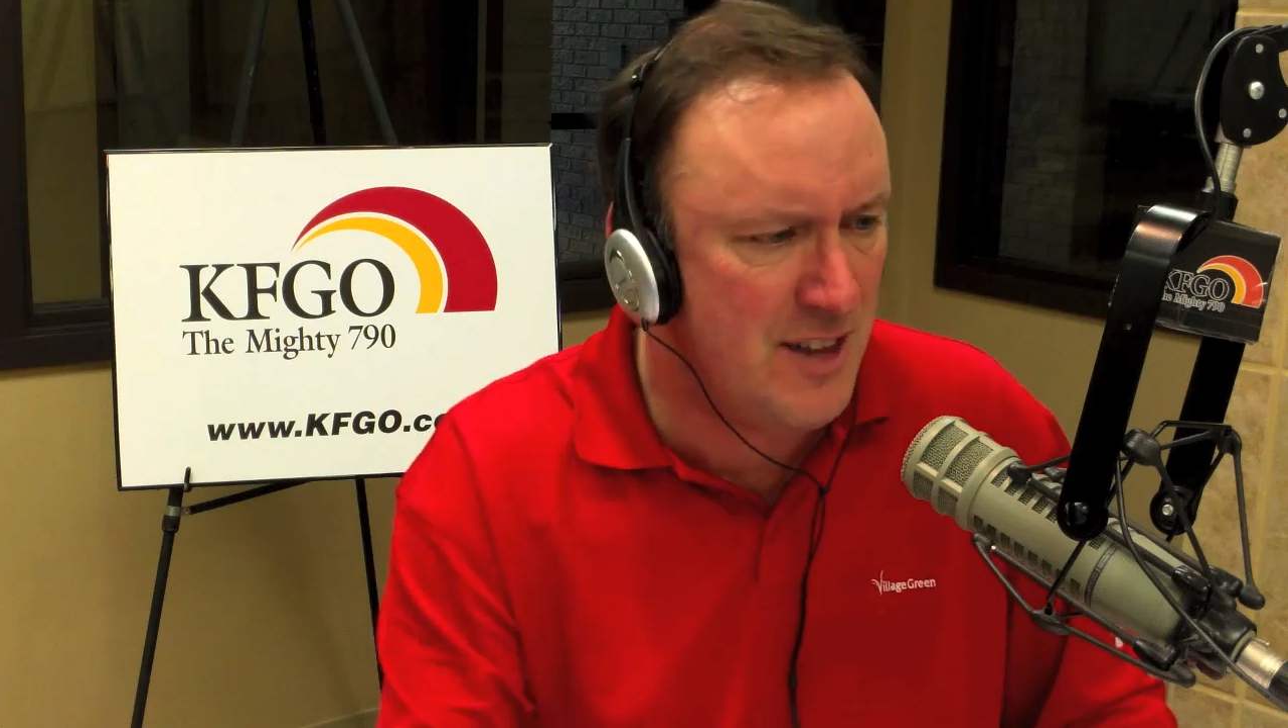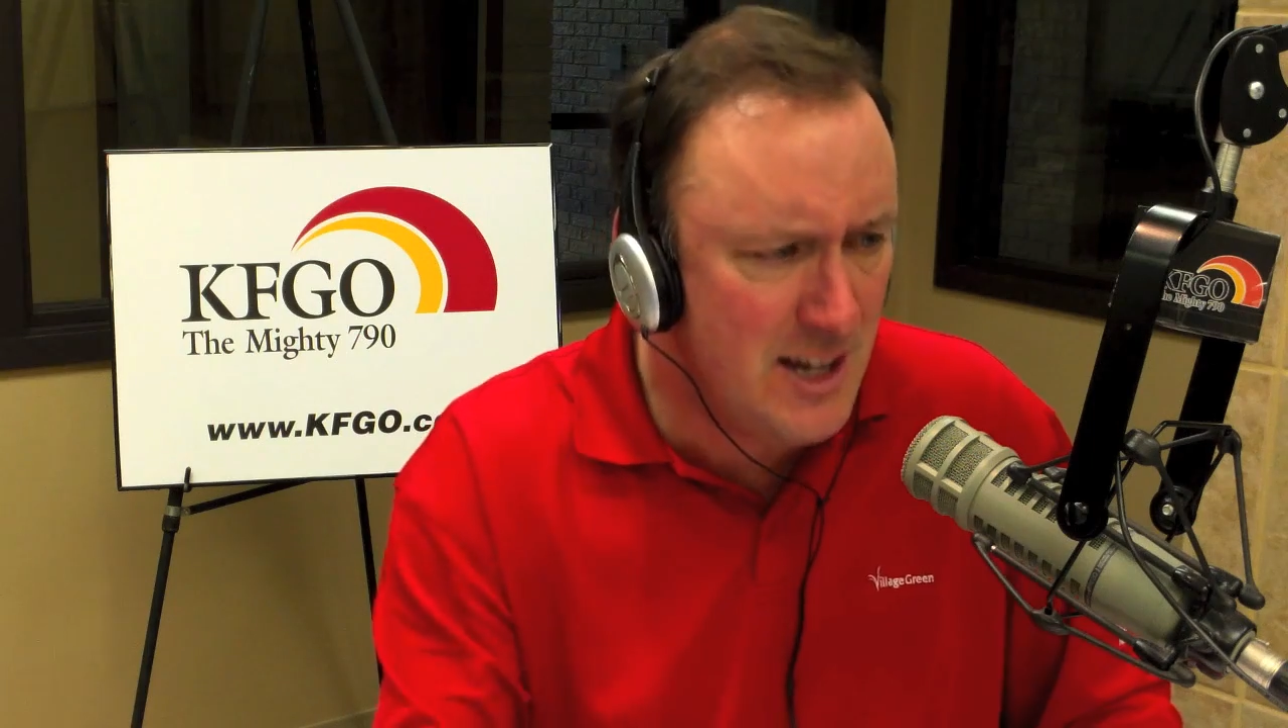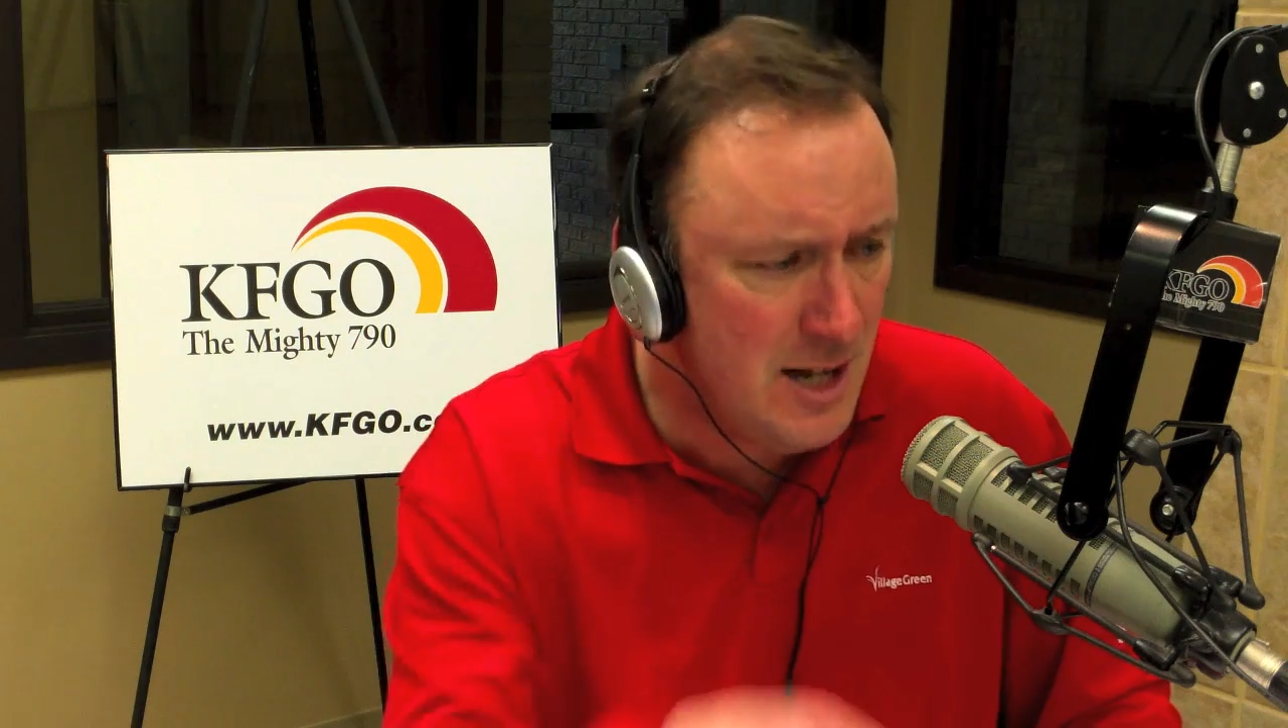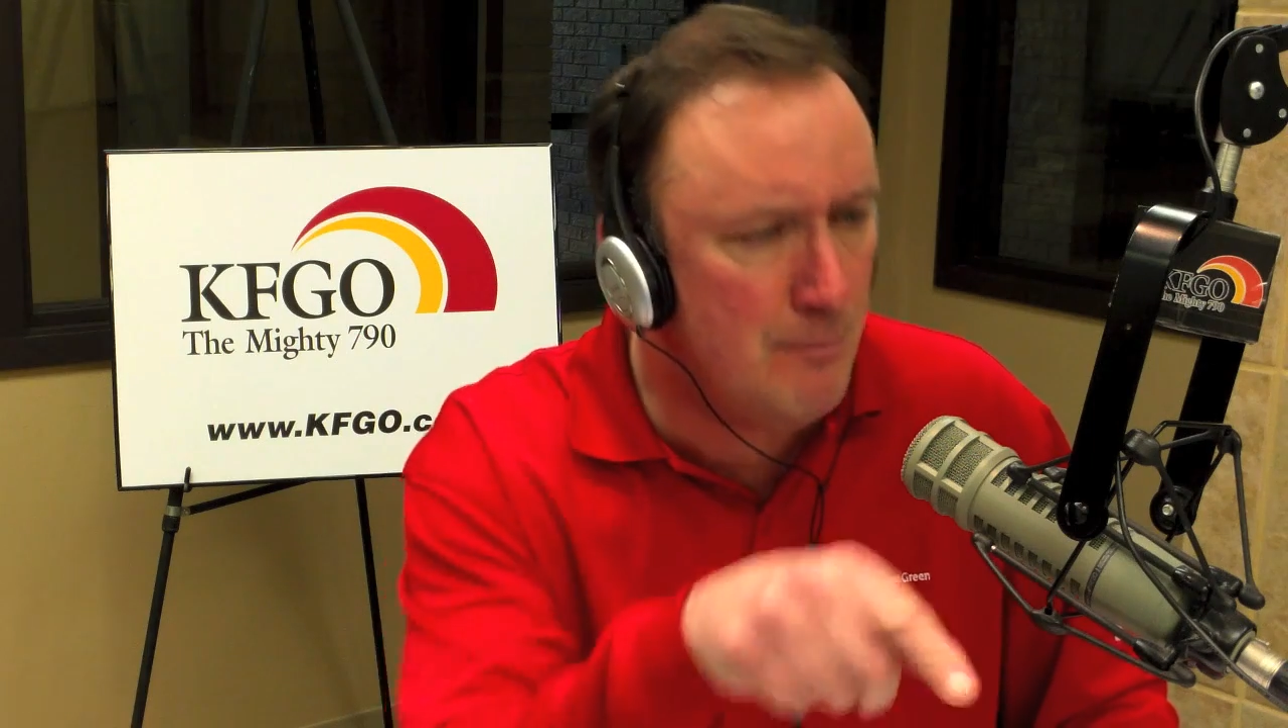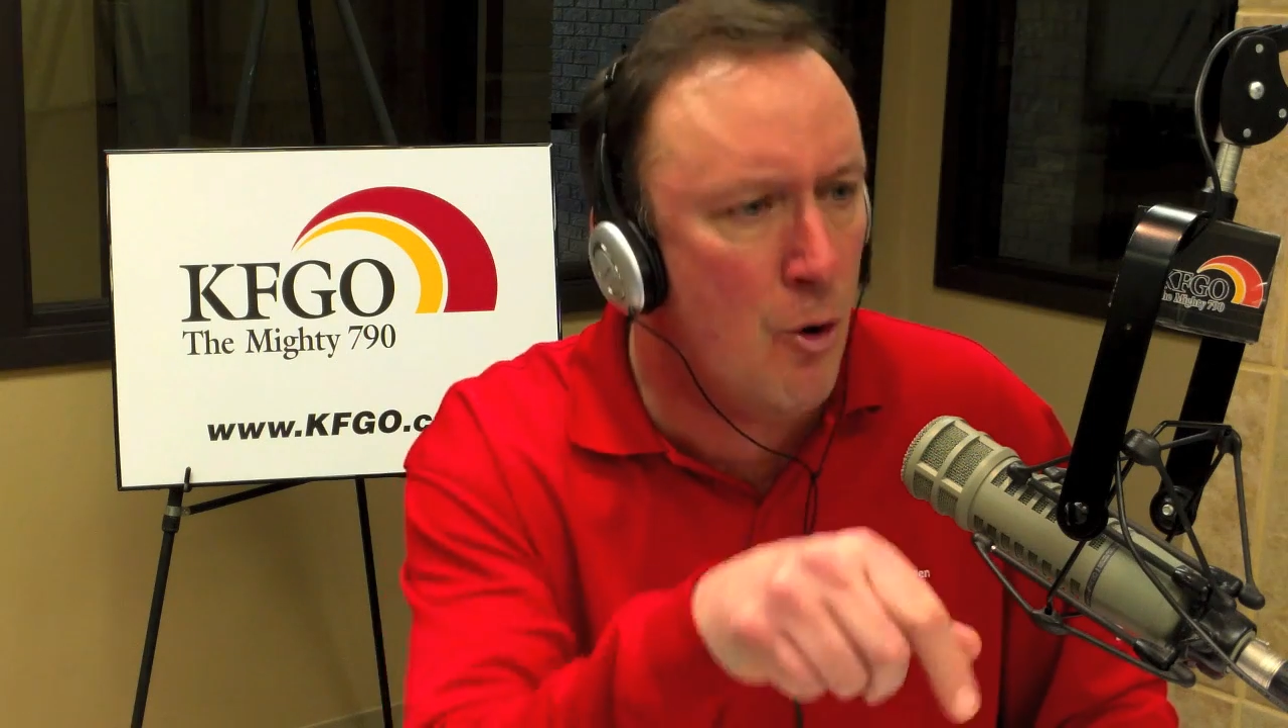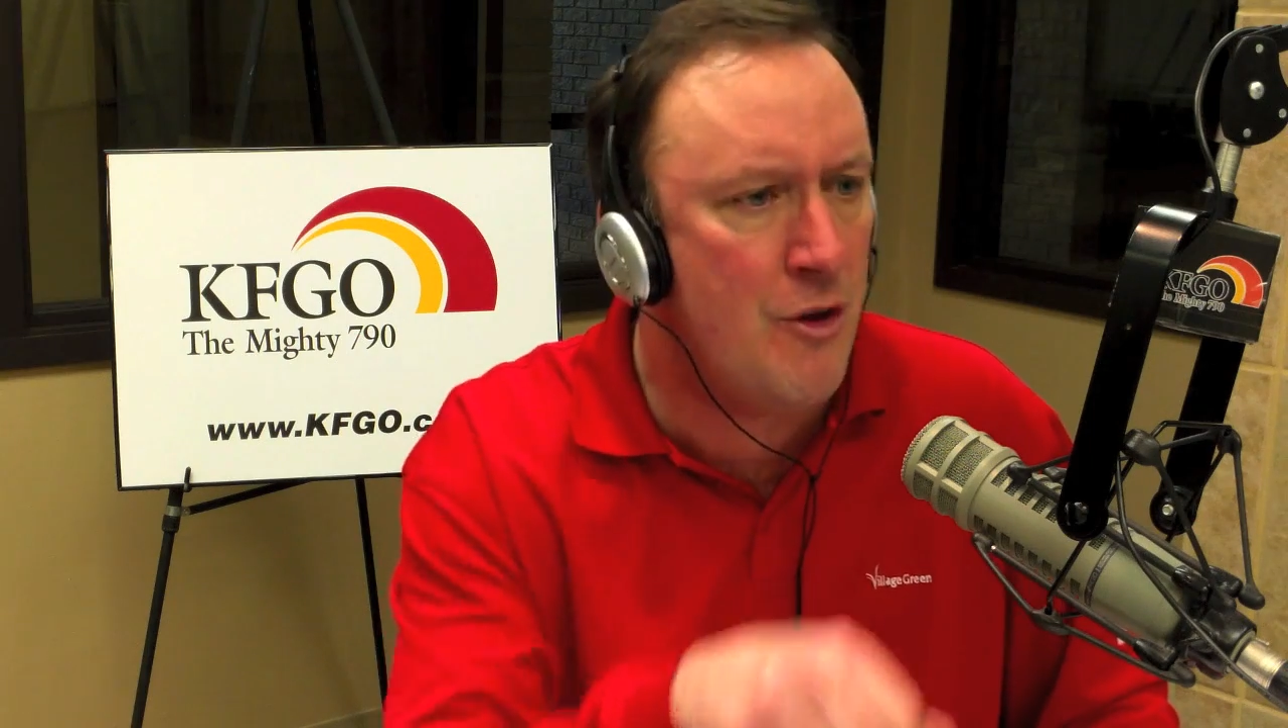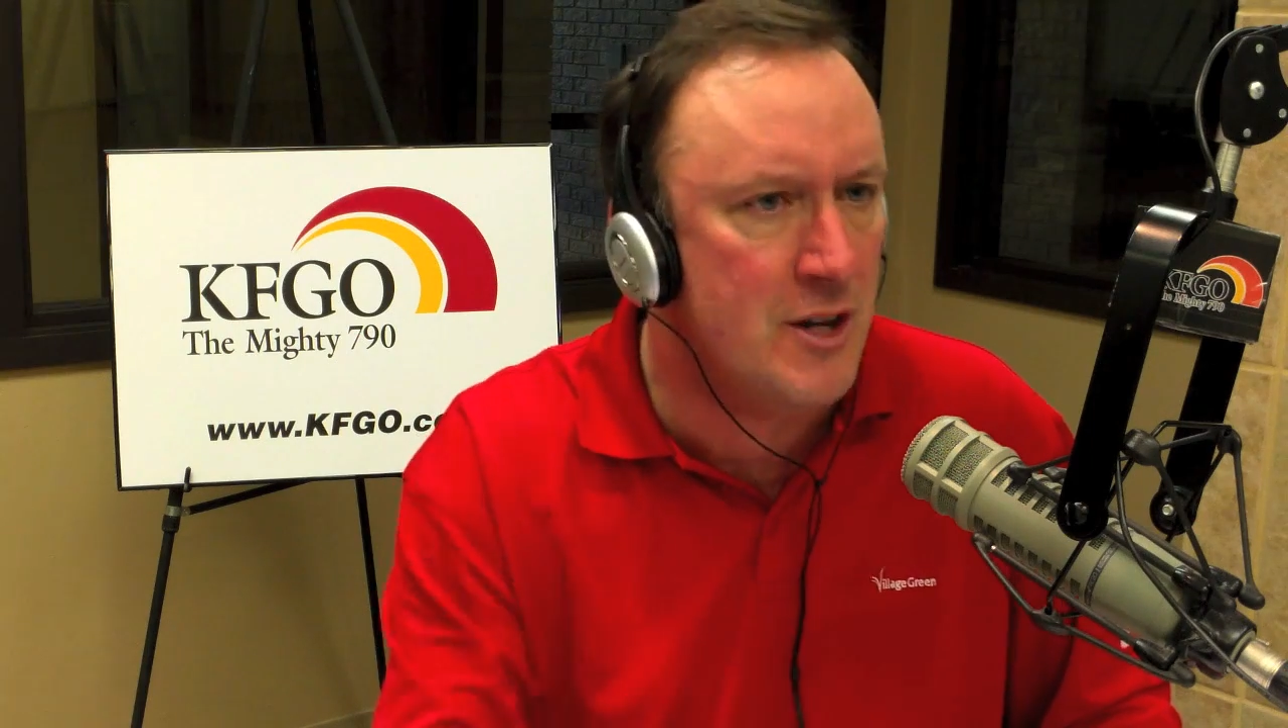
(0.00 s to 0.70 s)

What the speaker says: They need it more